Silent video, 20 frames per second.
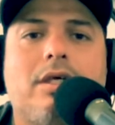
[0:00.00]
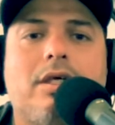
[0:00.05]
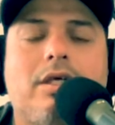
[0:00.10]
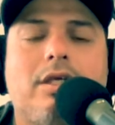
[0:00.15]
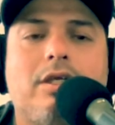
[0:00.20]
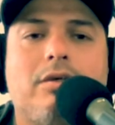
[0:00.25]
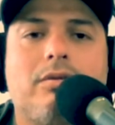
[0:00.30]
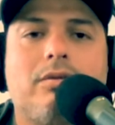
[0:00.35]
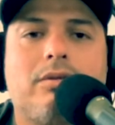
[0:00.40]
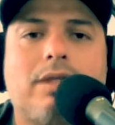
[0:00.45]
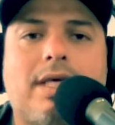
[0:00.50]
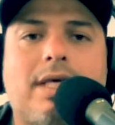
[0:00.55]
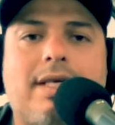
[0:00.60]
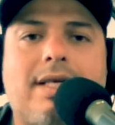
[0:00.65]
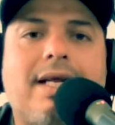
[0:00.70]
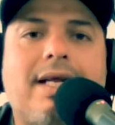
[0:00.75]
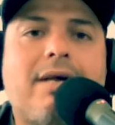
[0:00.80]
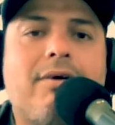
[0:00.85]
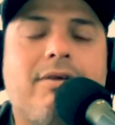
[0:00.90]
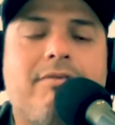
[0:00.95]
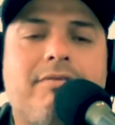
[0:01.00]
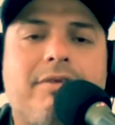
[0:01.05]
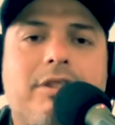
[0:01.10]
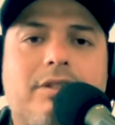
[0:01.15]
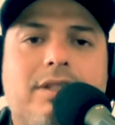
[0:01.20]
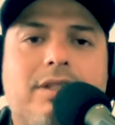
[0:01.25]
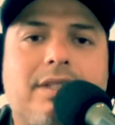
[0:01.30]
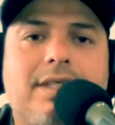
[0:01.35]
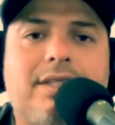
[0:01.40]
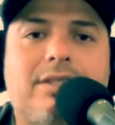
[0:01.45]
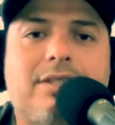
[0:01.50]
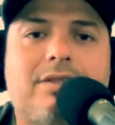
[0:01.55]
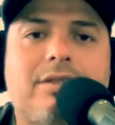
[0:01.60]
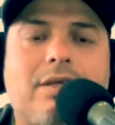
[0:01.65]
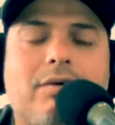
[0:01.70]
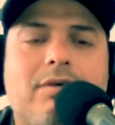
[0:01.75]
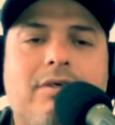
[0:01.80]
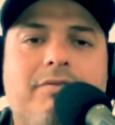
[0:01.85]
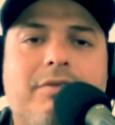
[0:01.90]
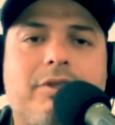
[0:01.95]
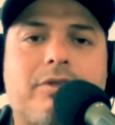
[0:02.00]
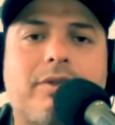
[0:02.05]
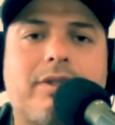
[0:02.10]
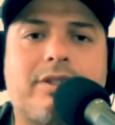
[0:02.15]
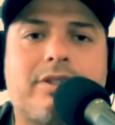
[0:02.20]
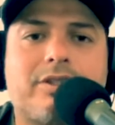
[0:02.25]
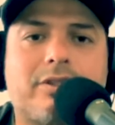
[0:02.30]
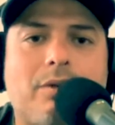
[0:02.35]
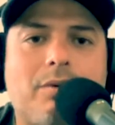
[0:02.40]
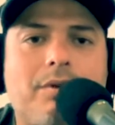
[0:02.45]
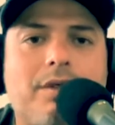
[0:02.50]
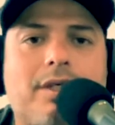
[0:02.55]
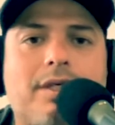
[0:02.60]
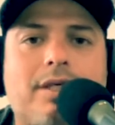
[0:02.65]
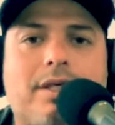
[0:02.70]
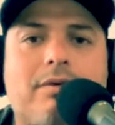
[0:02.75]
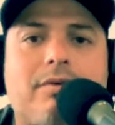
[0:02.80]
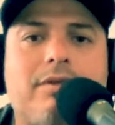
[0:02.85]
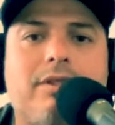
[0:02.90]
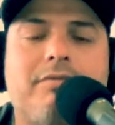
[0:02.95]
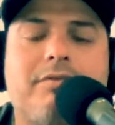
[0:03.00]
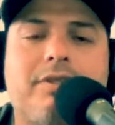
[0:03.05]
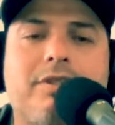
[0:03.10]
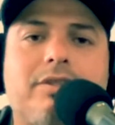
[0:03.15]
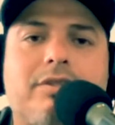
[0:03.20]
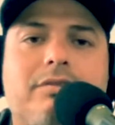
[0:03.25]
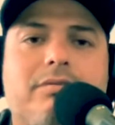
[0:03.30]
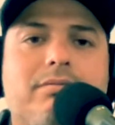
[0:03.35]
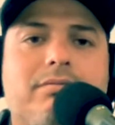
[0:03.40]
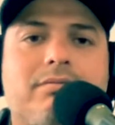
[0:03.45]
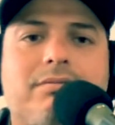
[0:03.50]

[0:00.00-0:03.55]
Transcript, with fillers: You know, I, and I don't even eat. I don't even drink soda. I don't even